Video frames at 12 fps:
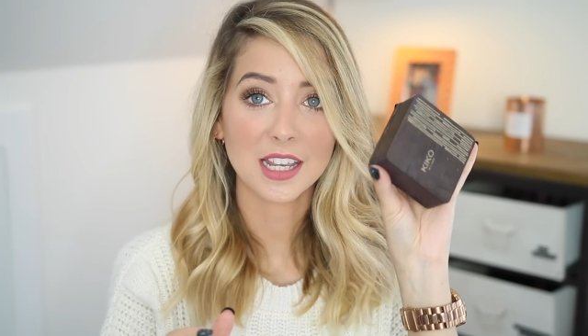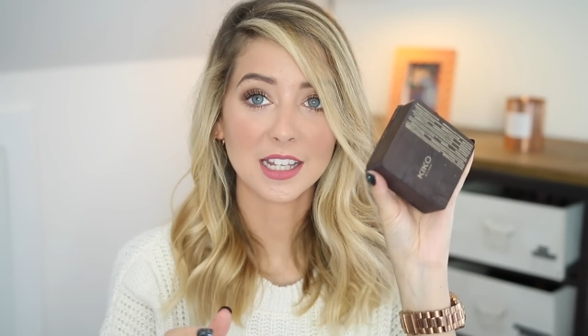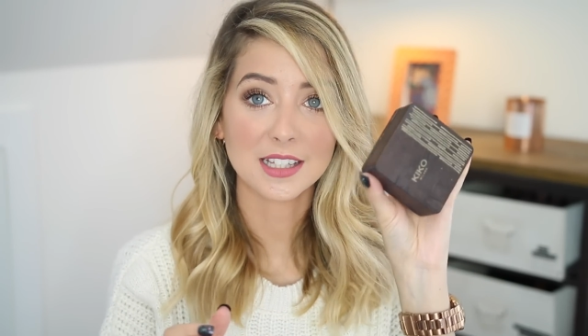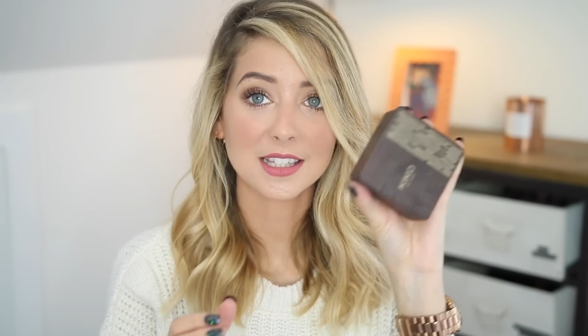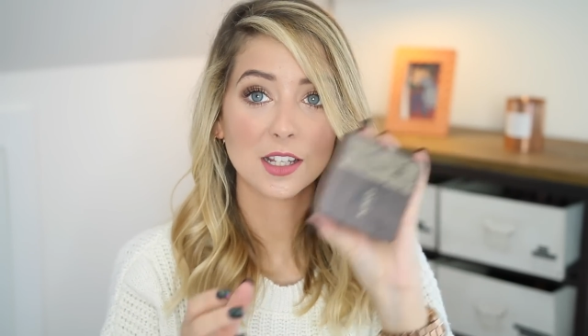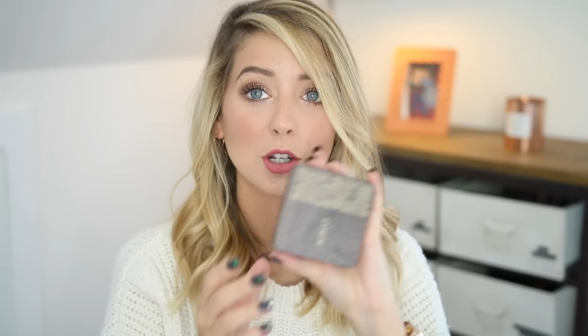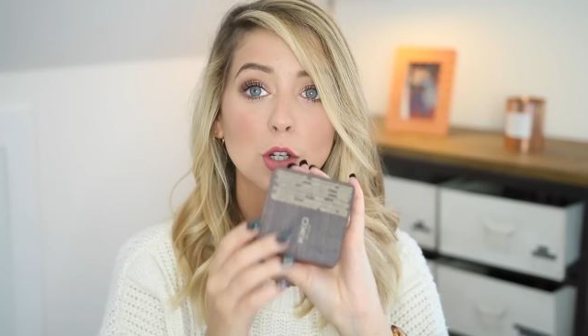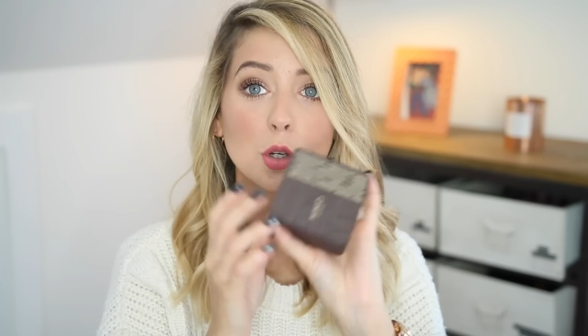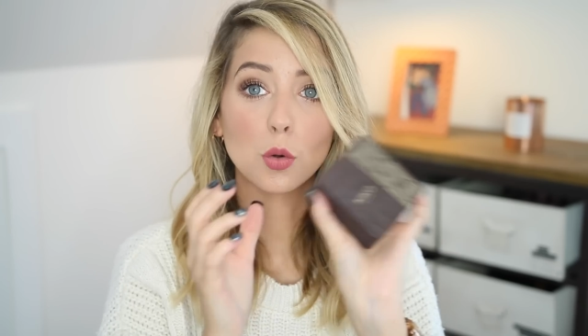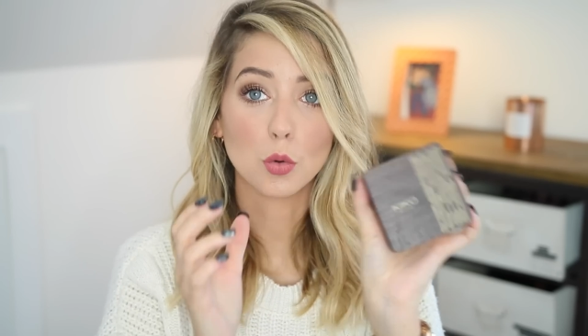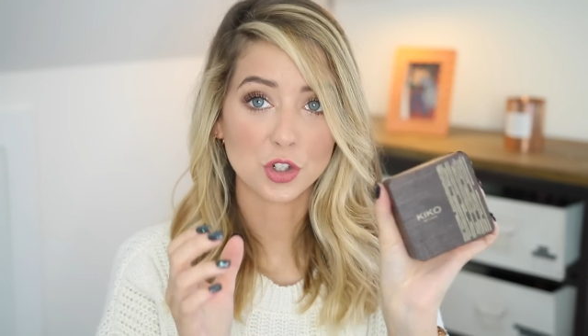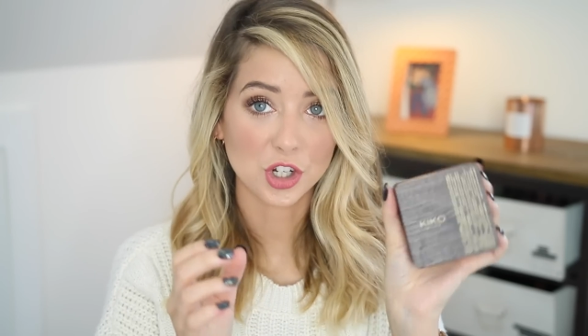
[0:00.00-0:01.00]
It's
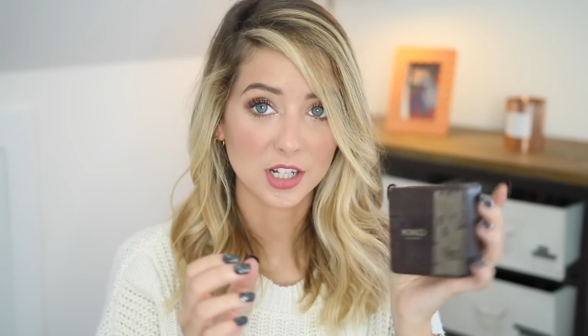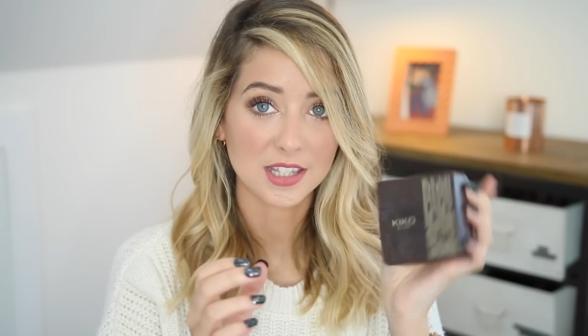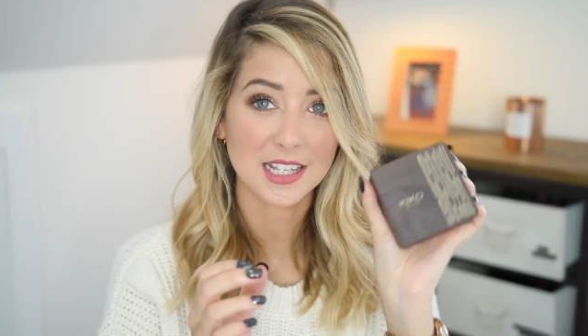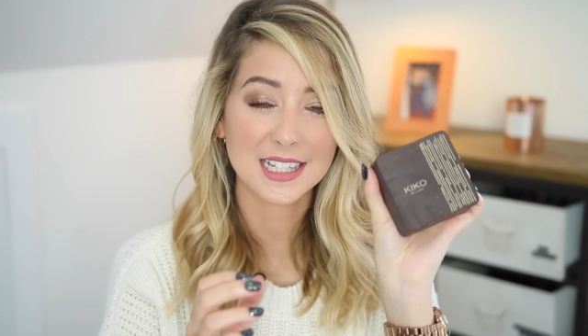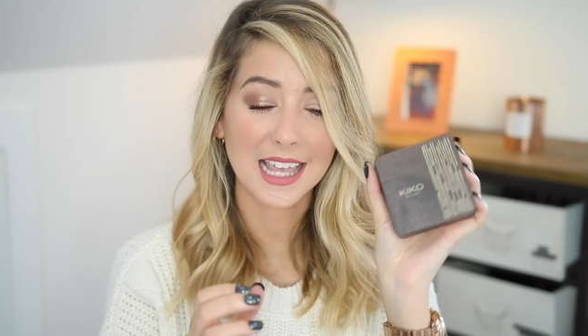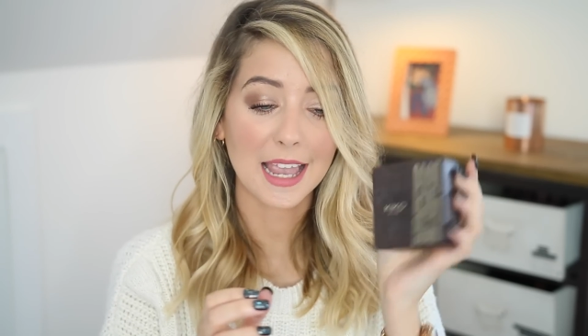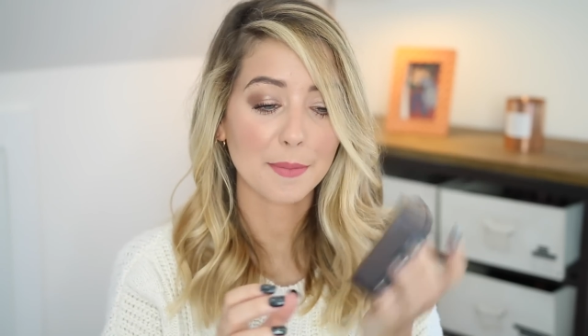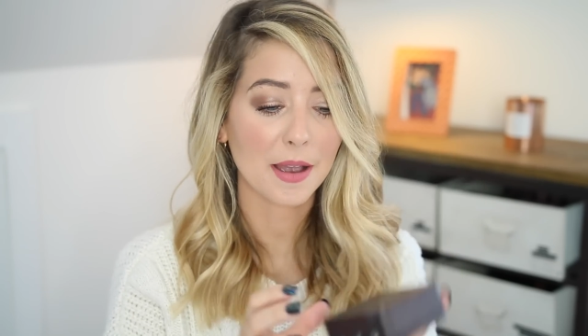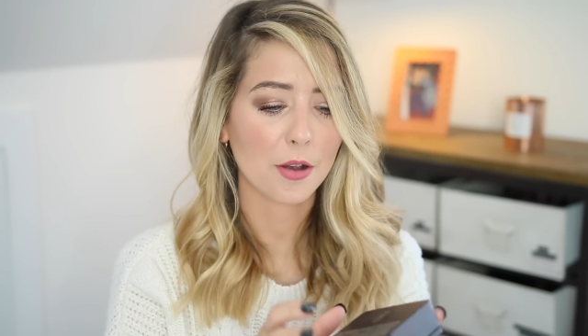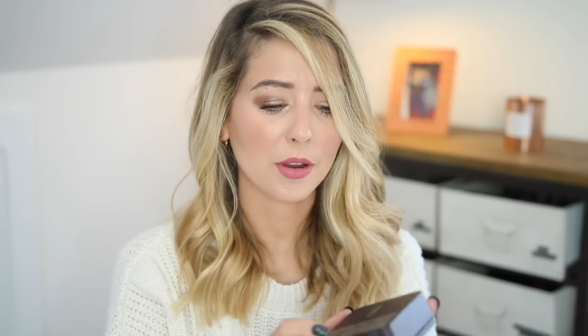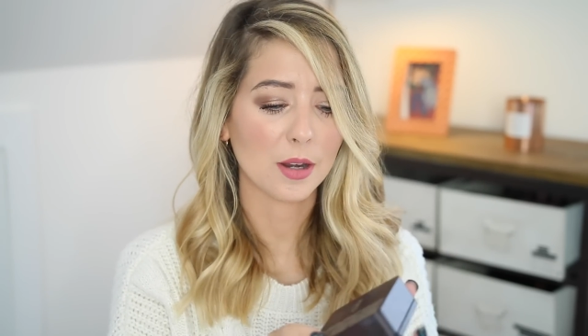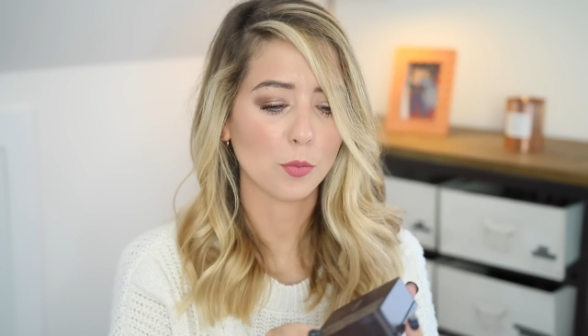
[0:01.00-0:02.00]
gorgeous. This came
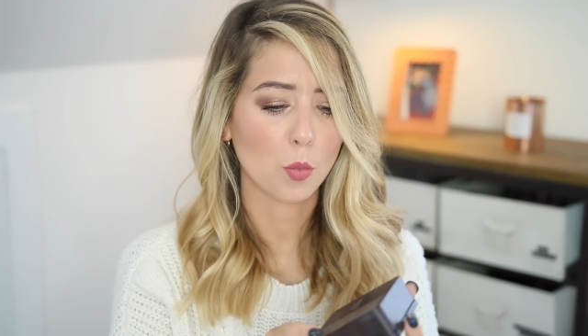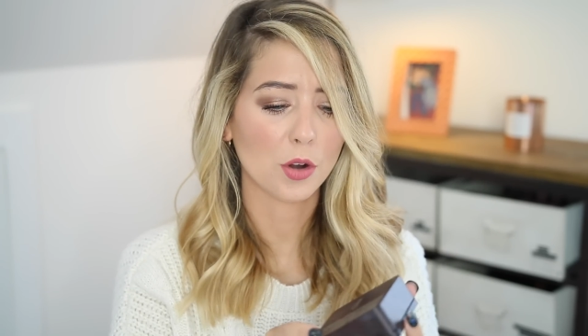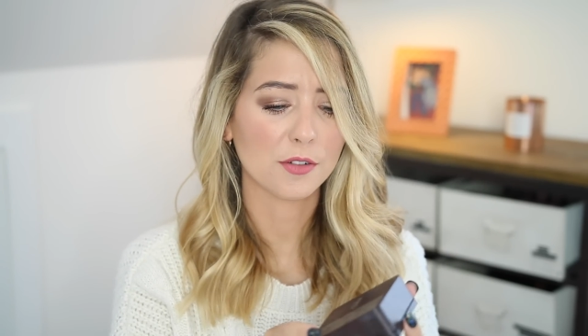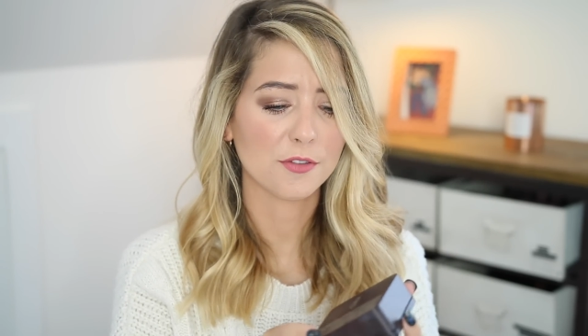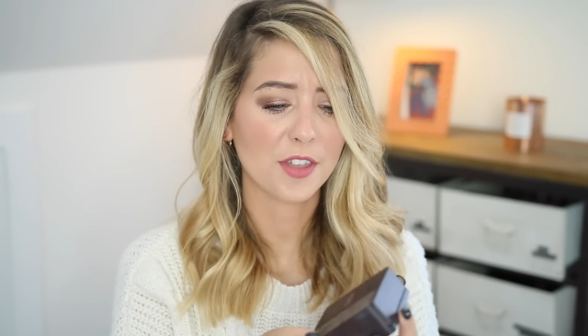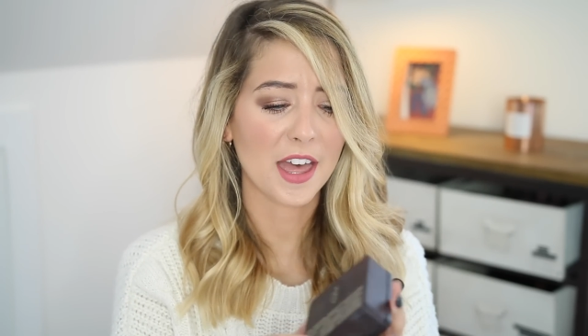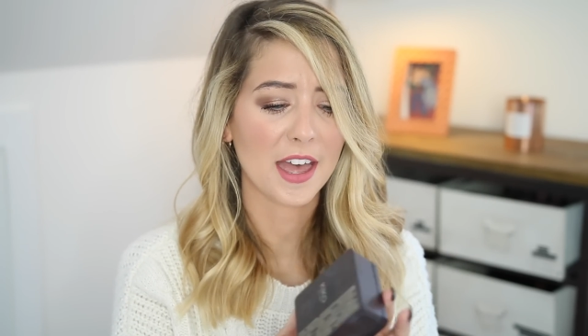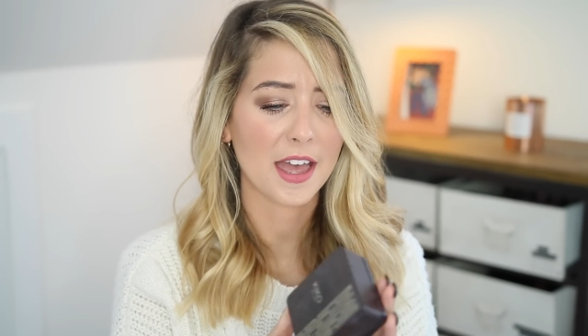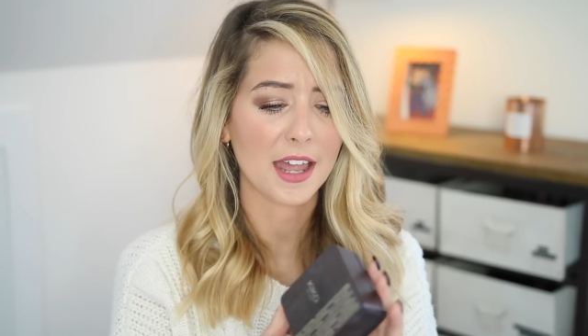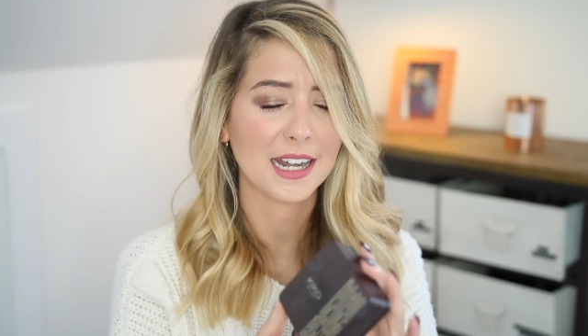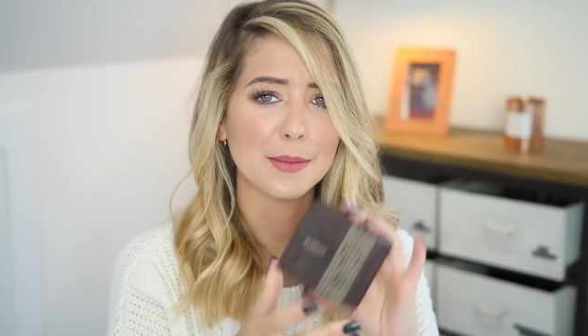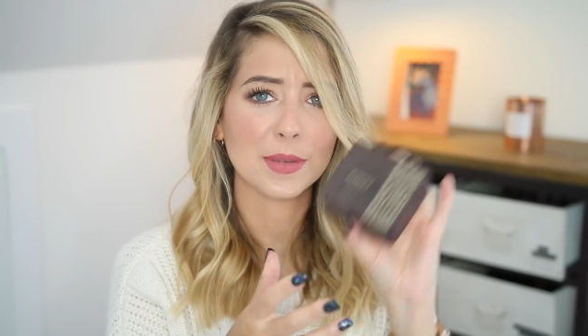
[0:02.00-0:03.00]
out in one of
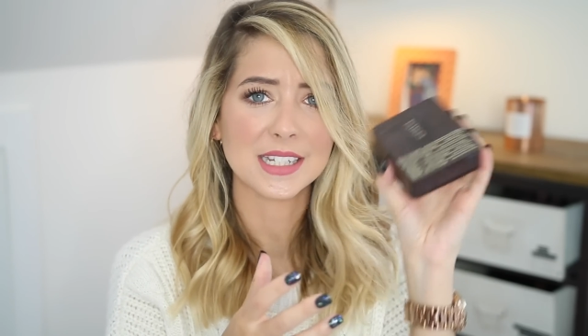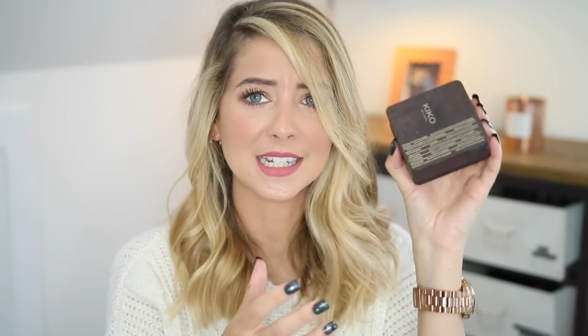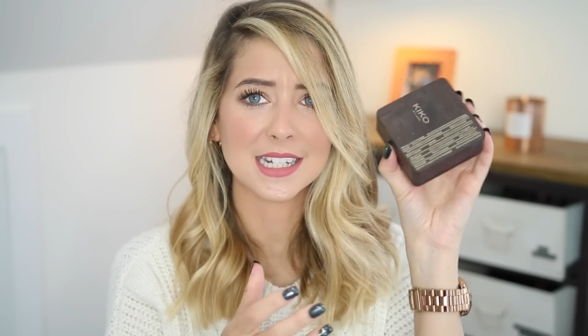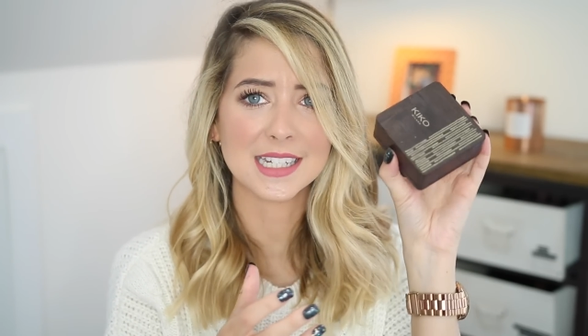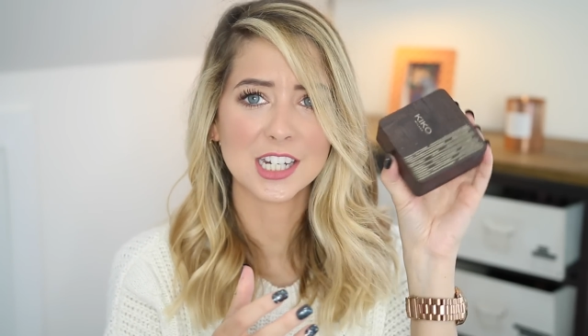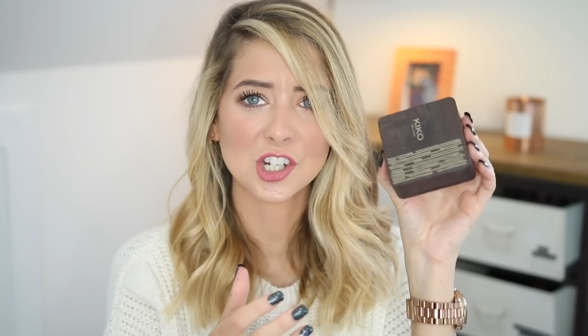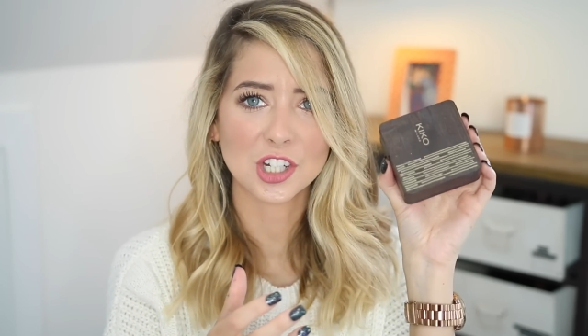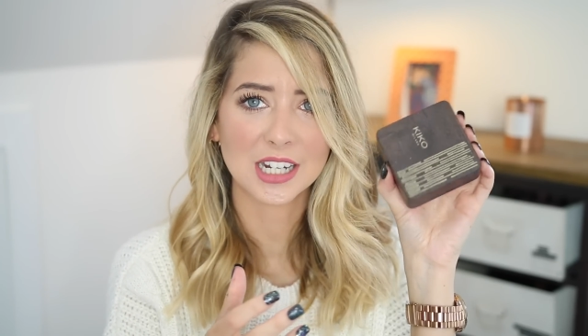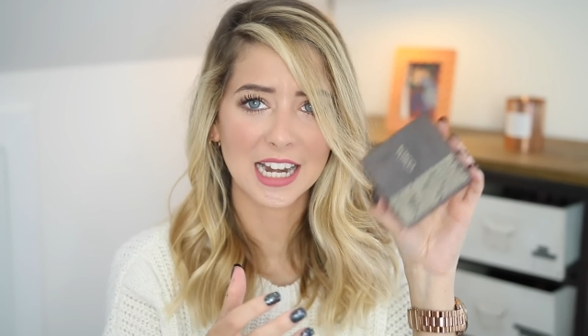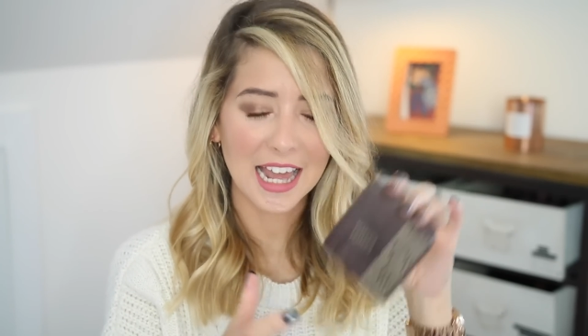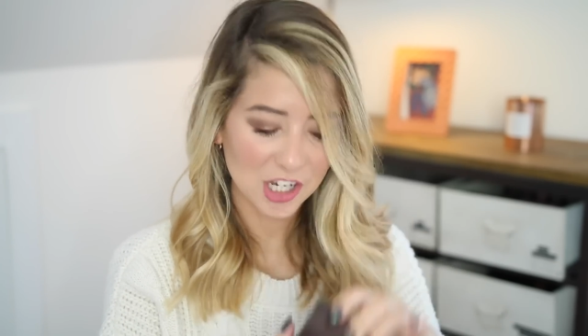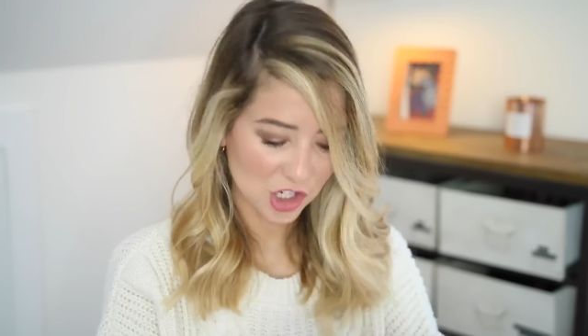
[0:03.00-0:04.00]
their limited edition
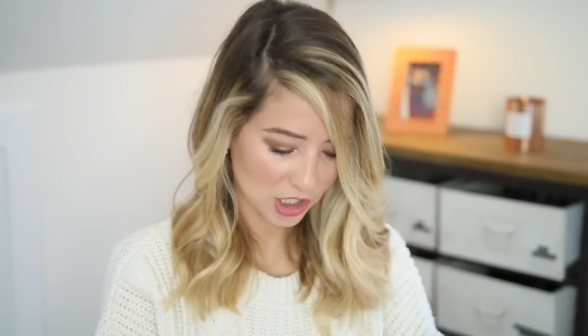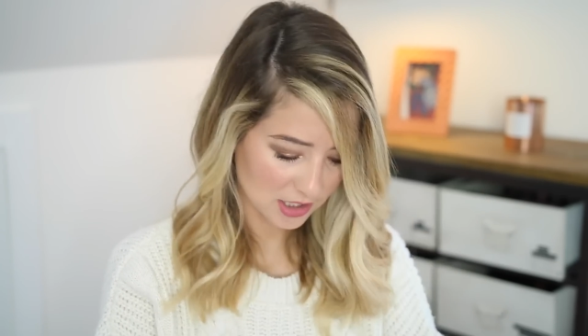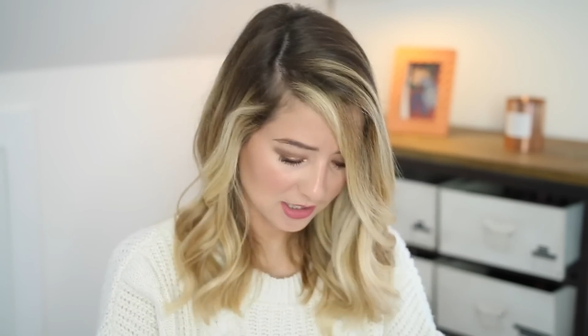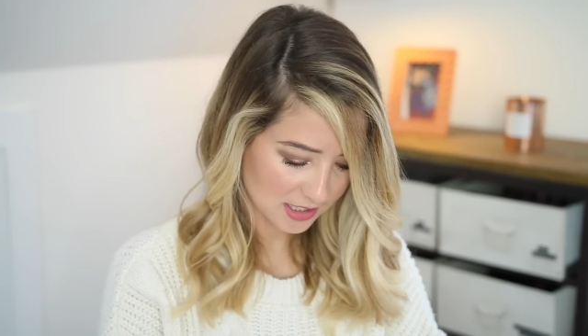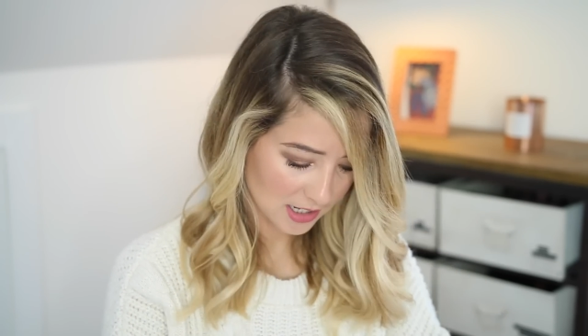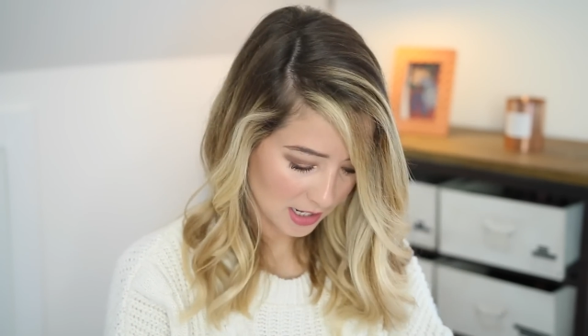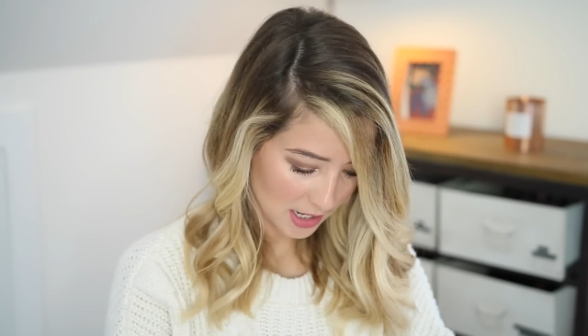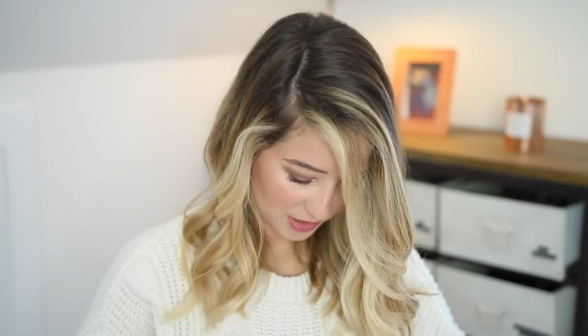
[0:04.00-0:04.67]
collections.